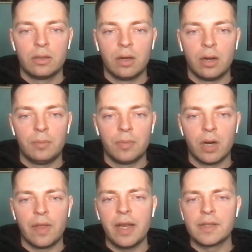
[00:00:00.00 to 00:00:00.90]

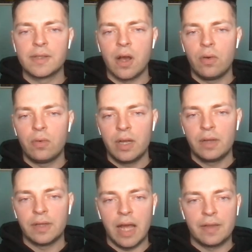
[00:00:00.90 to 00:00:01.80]
are they in a zone?
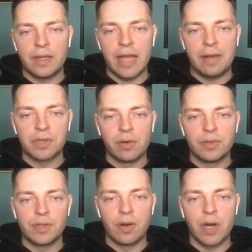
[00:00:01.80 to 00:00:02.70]
I think Cavs are going
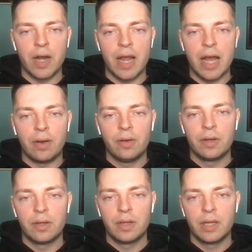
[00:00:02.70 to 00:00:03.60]
zone right now.
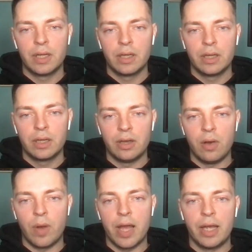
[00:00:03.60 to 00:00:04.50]
No
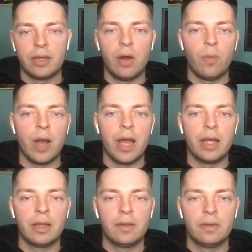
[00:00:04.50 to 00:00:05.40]
way, no way.
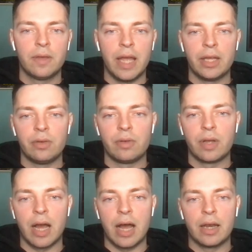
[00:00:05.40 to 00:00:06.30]
Thank you,
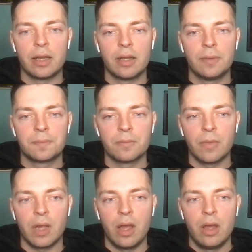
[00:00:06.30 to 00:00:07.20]
God.
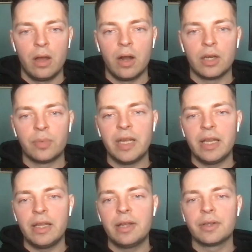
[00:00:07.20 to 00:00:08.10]
All right, do we
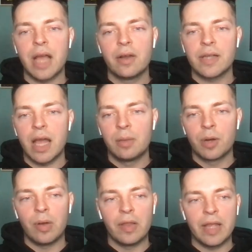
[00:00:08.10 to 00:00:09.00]
need to hear Tyrese
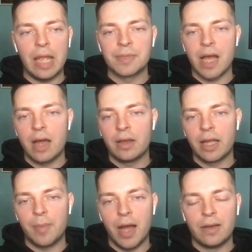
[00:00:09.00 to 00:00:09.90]
Halliburton while the game's on? Like,
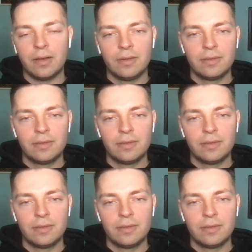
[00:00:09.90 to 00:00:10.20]
come on,